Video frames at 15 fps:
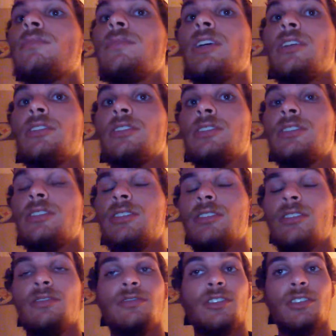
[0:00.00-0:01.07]
Now, this is
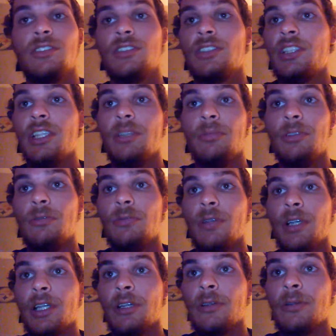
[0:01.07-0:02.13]
their first debut
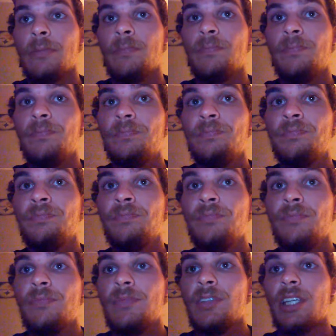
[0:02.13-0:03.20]
record
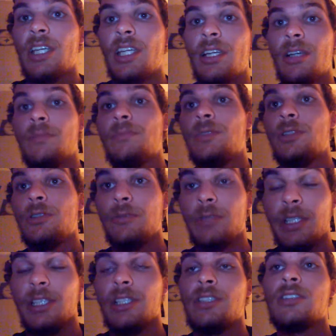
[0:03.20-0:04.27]
and I'm
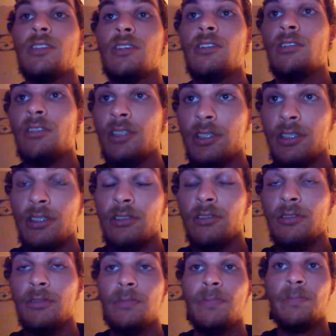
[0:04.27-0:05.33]
doing this all
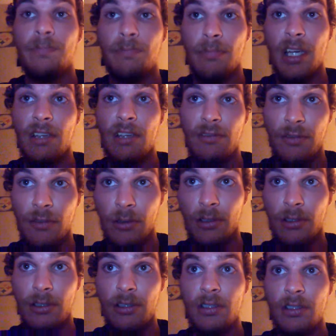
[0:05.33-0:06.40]
until May
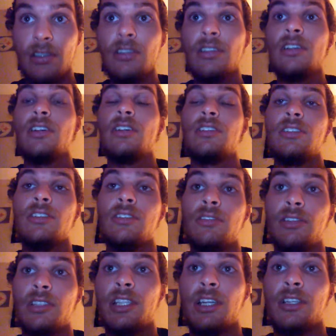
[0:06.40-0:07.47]
4th,
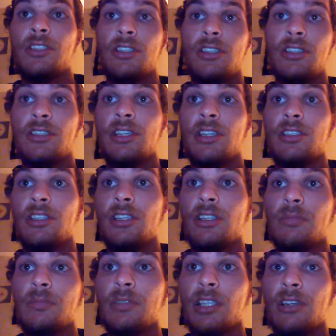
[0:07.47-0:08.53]
until Attention Attention
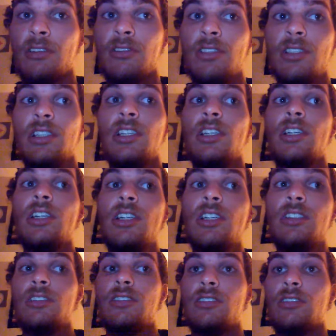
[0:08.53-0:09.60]
comes out.
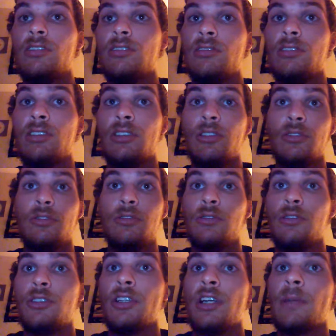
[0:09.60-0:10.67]
So I'll go
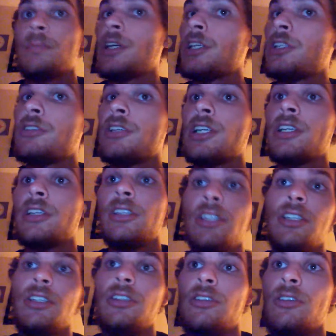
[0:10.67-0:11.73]
through track by track and
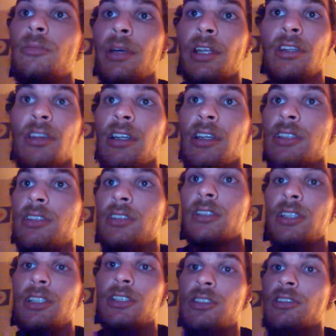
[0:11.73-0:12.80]
let you know my thoughts on
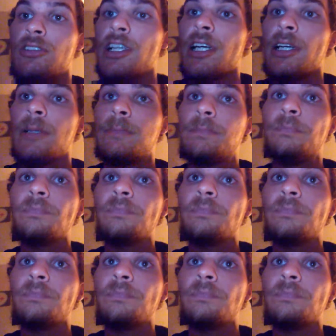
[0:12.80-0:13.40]
each track.